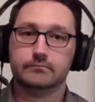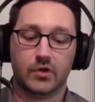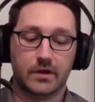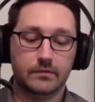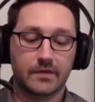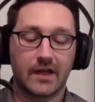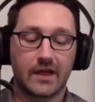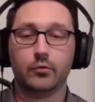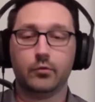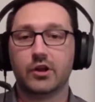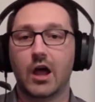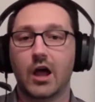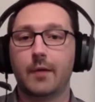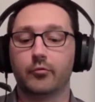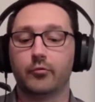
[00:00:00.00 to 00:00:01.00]
Okay? That's what a
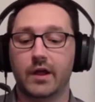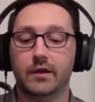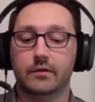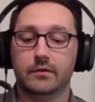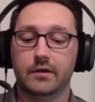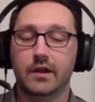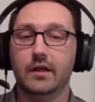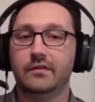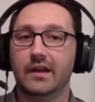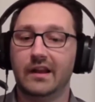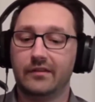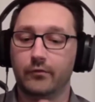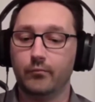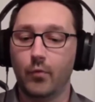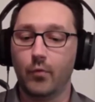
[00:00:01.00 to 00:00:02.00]
copyright is at
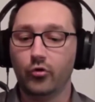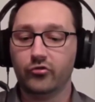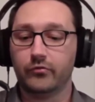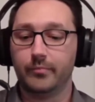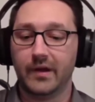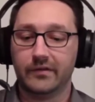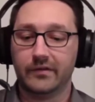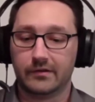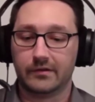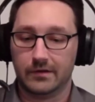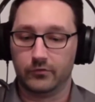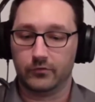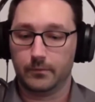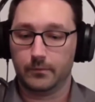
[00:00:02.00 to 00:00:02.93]
its most basic level.